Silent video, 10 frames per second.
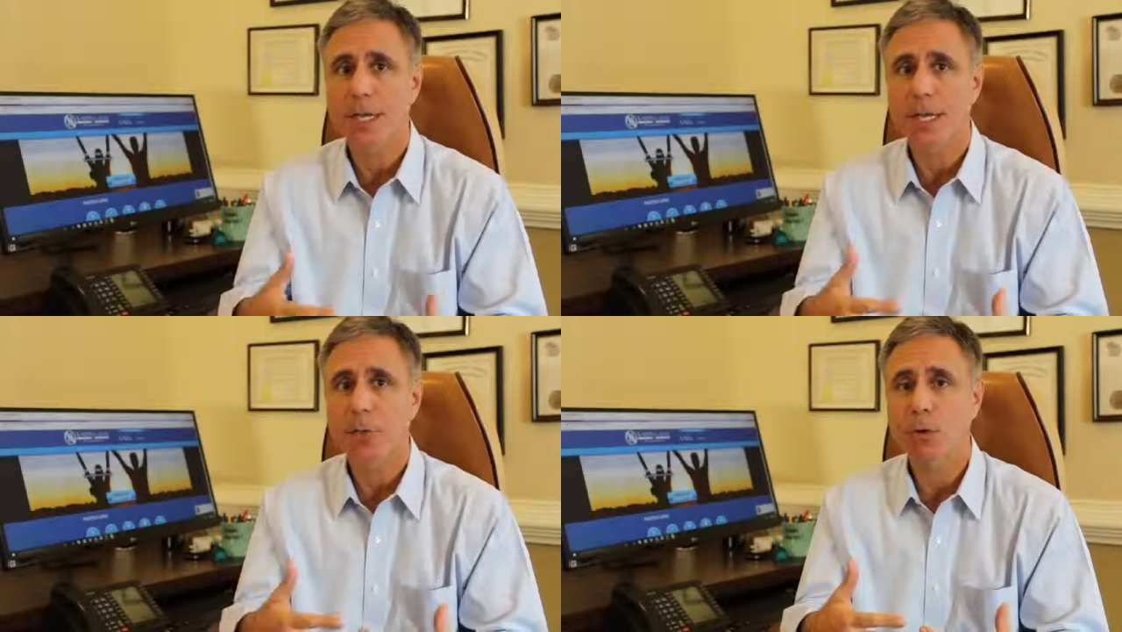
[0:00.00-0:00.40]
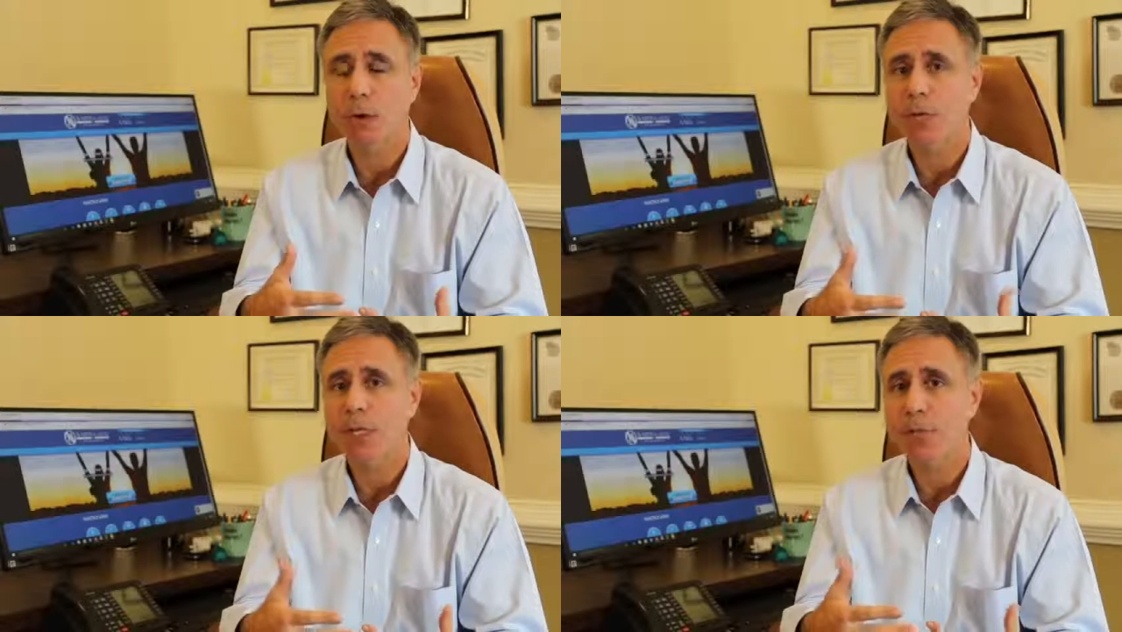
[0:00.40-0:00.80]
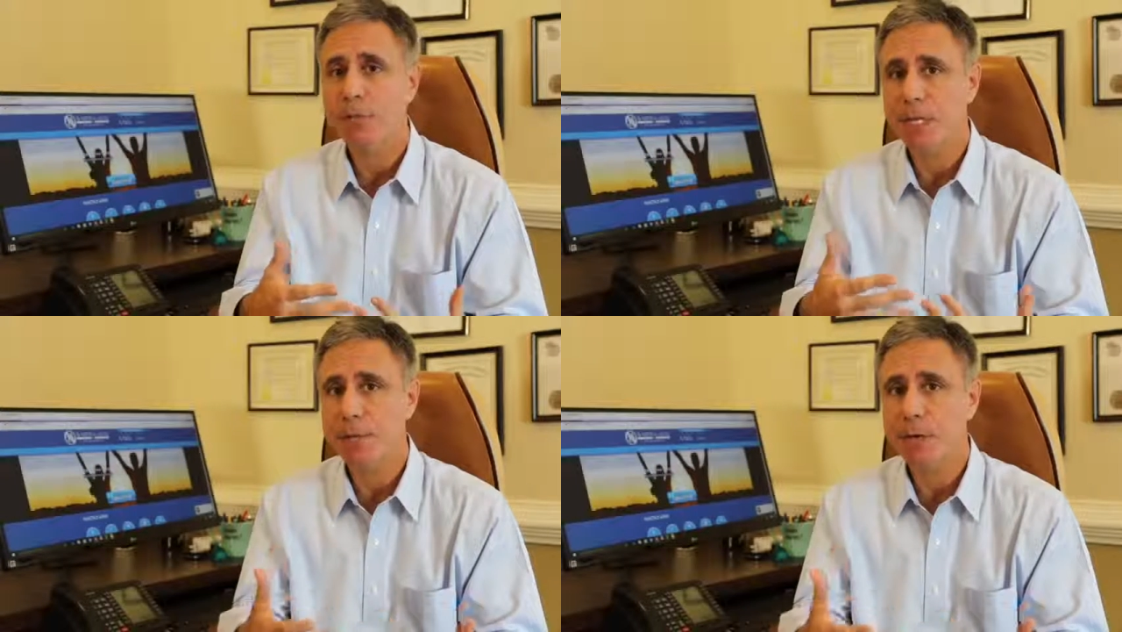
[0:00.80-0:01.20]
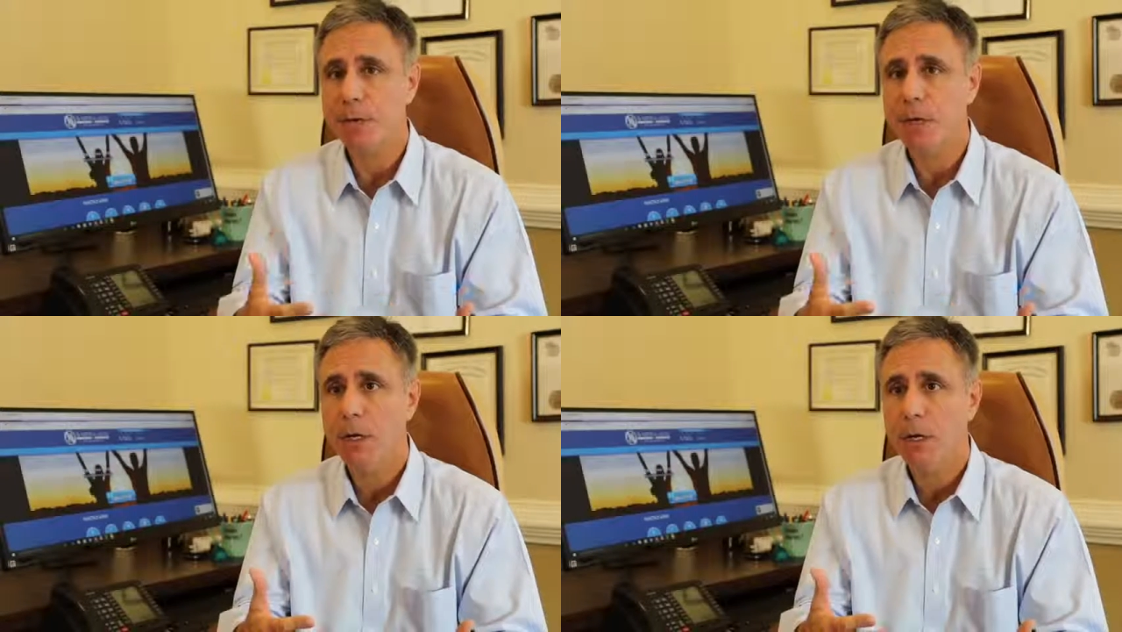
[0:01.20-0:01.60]
and we represent
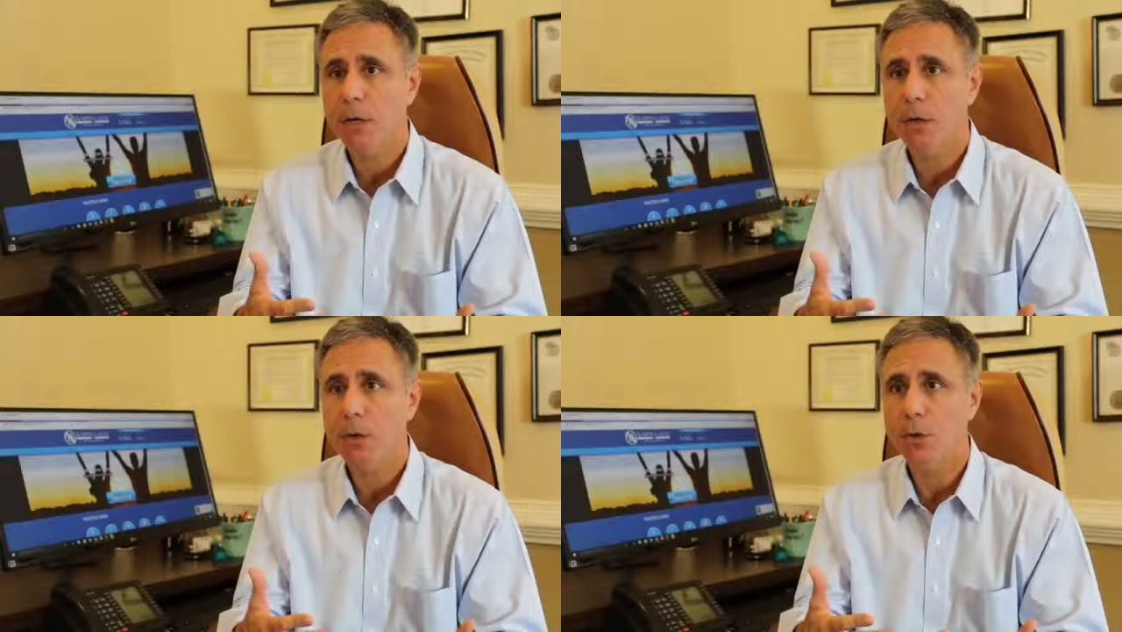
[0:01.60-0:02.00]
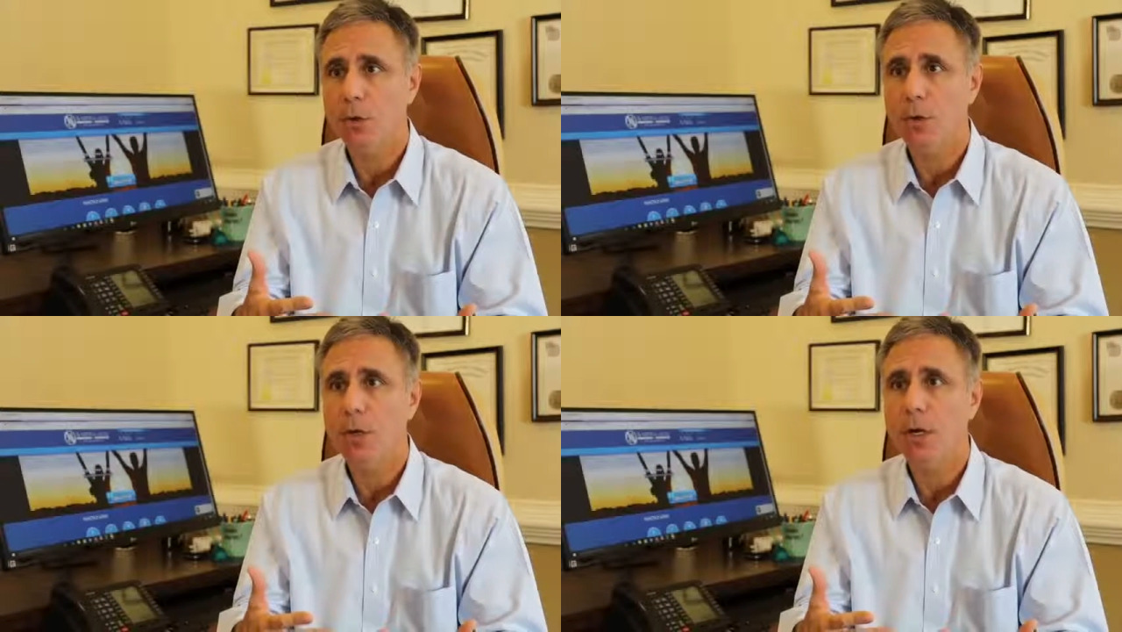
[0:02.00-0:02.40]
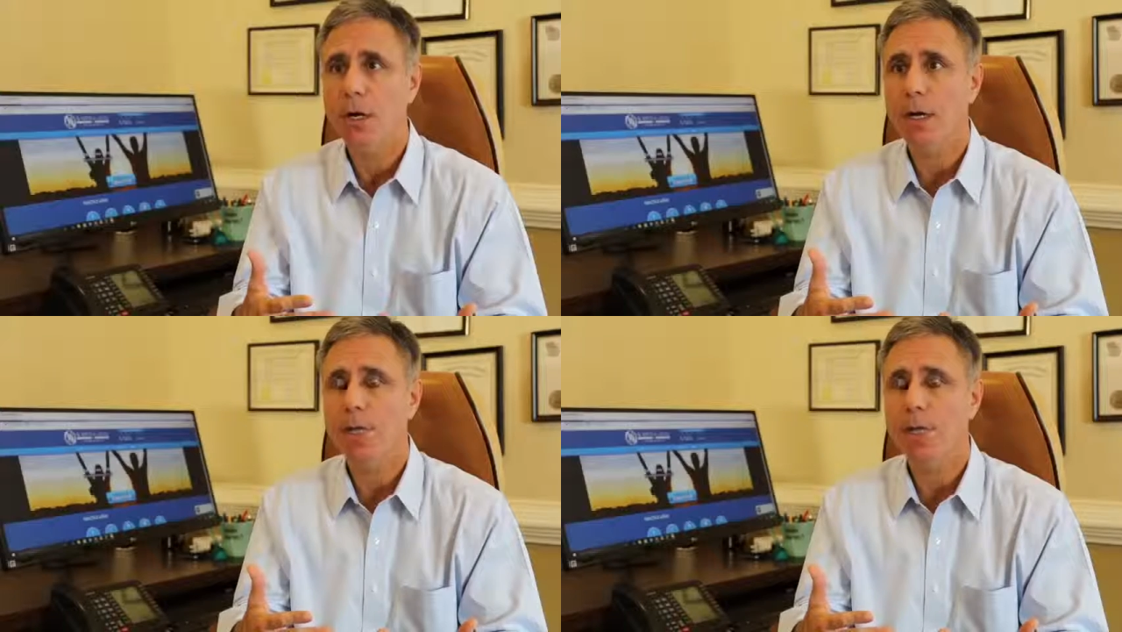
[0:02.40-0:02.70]
people who uh,